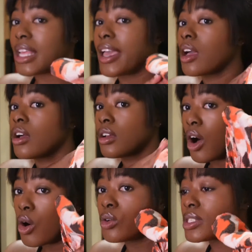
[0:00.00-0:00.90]
like
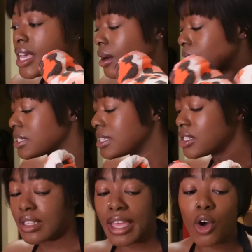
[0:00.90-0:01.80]
old towels.
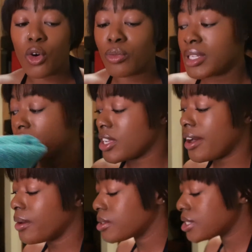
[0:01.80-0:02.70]
These are like old beach
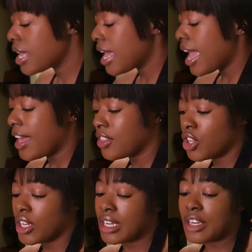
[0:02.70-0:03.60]
towels. And then
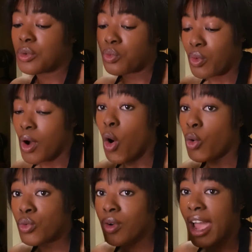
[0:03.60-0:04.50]
you're gonna need an
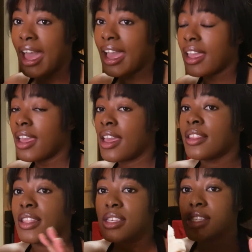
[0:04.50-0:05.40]
old rag.
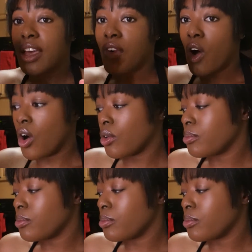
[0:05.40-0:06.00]
These have all